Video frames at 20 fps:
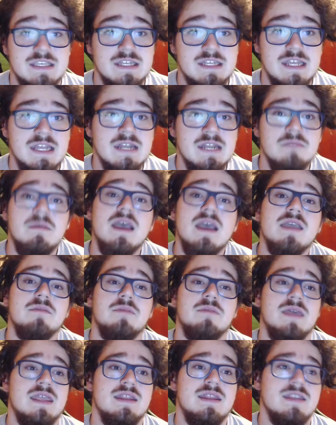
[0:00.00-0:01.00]
and in my
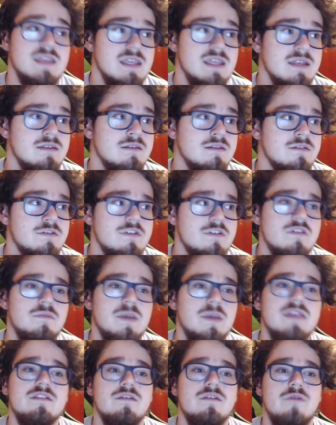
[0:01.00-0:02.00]
opinion, just
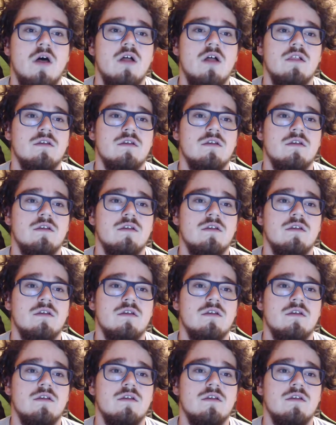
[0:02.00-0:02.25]
based on all